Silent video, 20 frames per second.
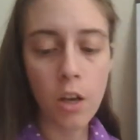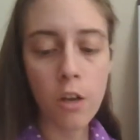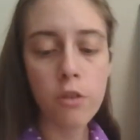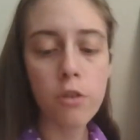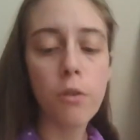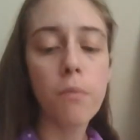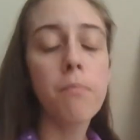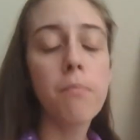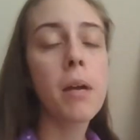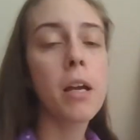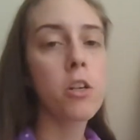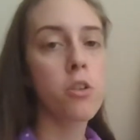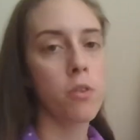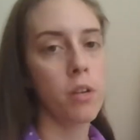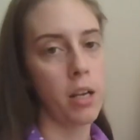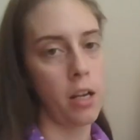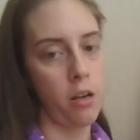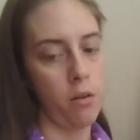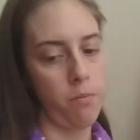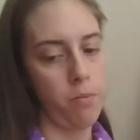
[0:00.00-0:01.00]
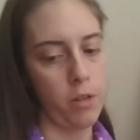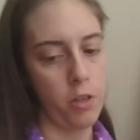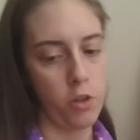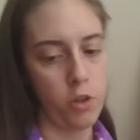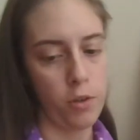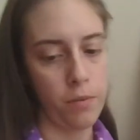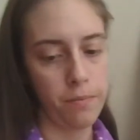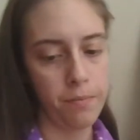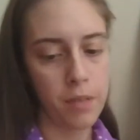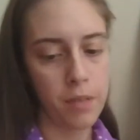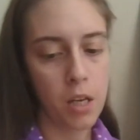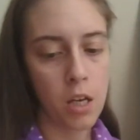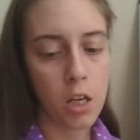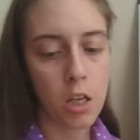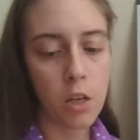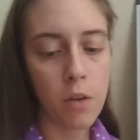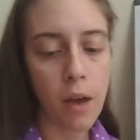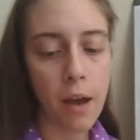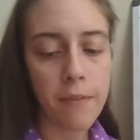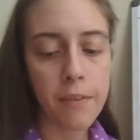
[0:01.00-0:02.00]
So, measuring air pressure.
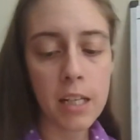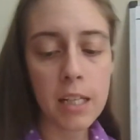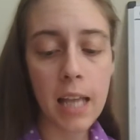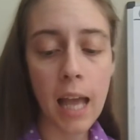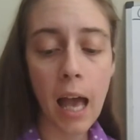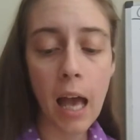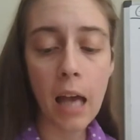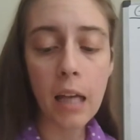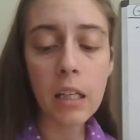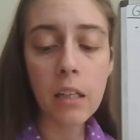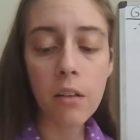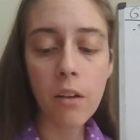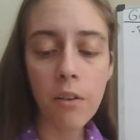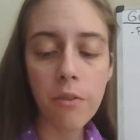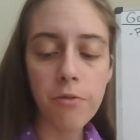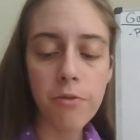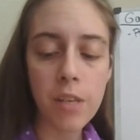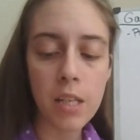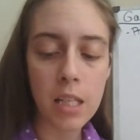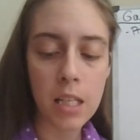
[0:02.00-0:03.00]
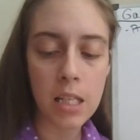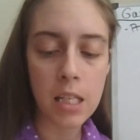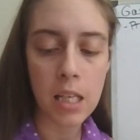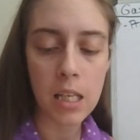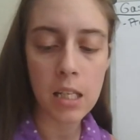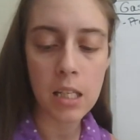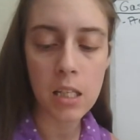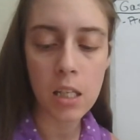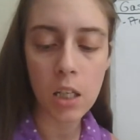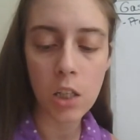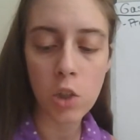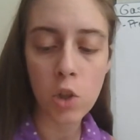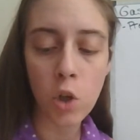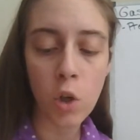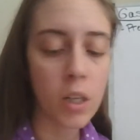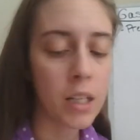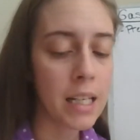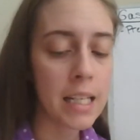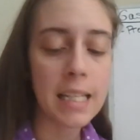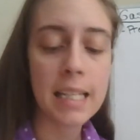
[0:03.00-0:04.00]
You have an Italian physicist,
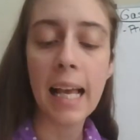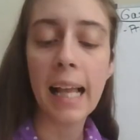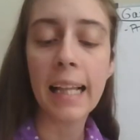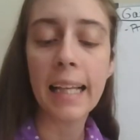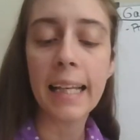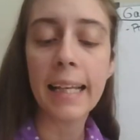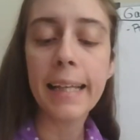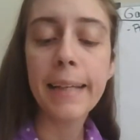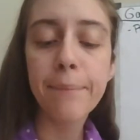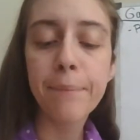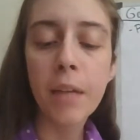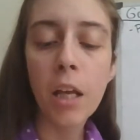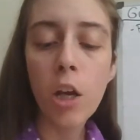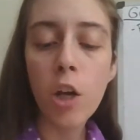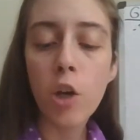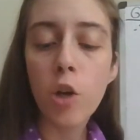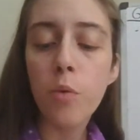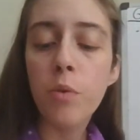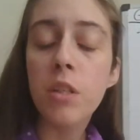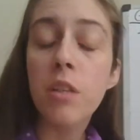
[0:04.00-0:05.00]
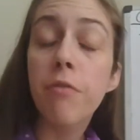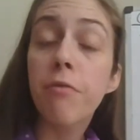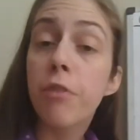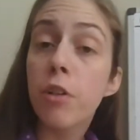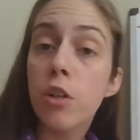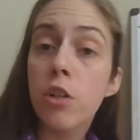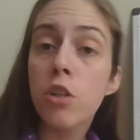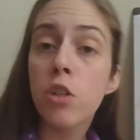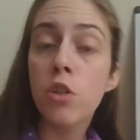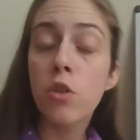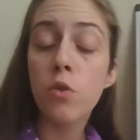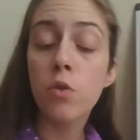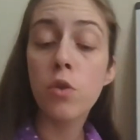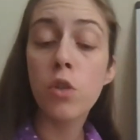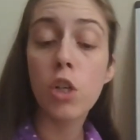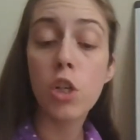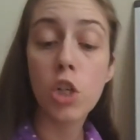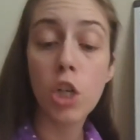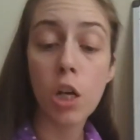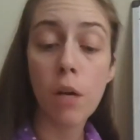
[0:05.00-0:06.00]
Torricelli, who was the first to
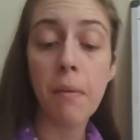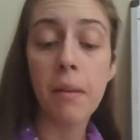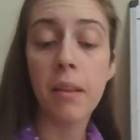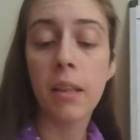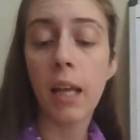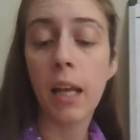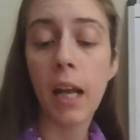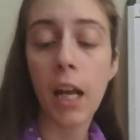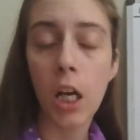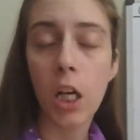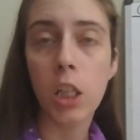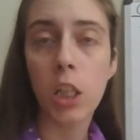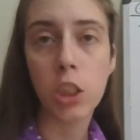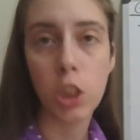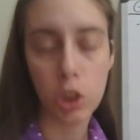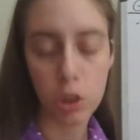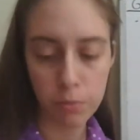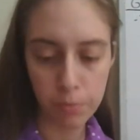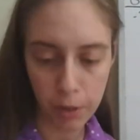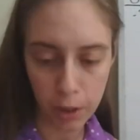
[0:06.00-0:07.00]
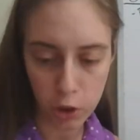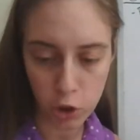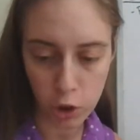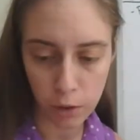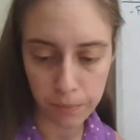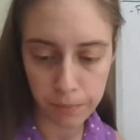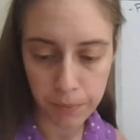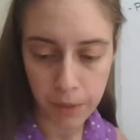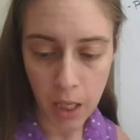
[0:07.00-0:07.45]
determine that air exerts pressure.